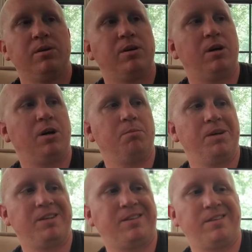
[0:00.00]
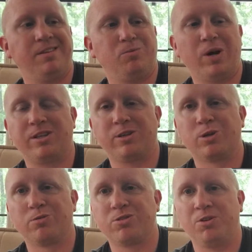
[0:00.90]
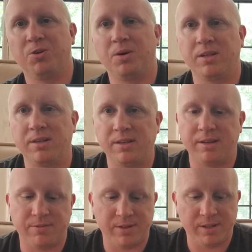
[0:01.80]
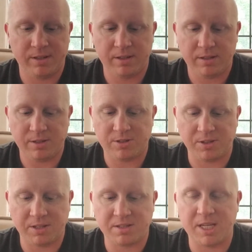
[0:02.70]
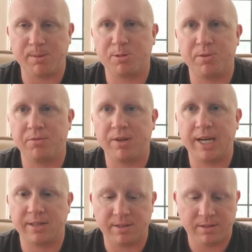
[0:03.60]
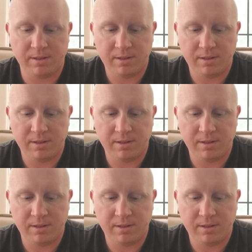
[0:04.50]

The grooves don't do anything different. You still get the same spin factor.